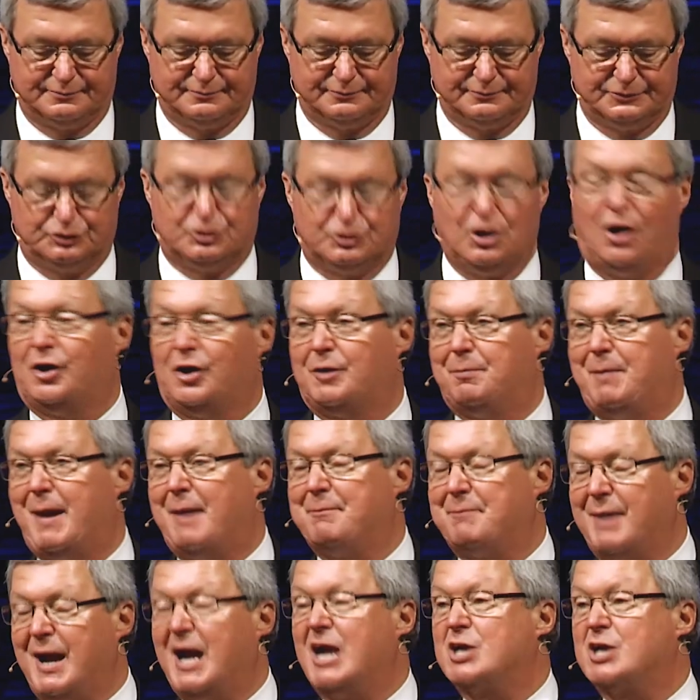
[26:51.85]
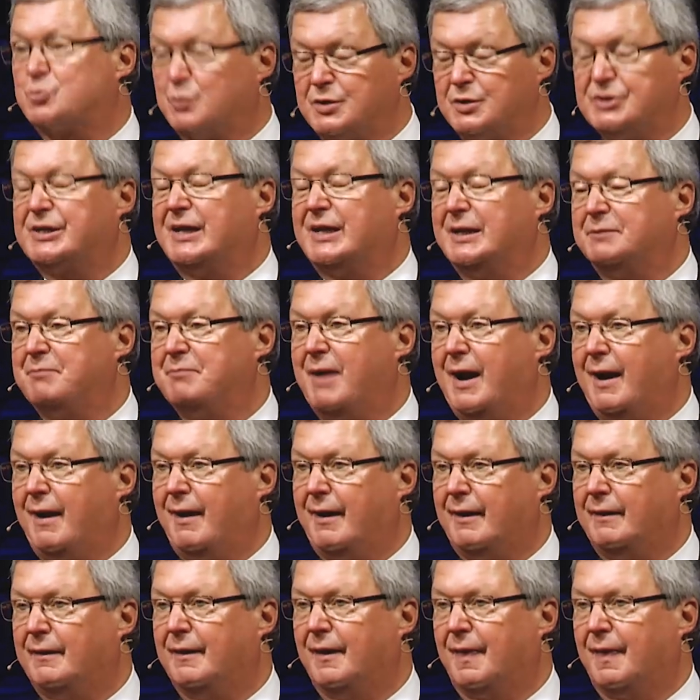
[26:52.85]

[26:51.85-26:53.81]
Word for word: You talk about marriage when you get married.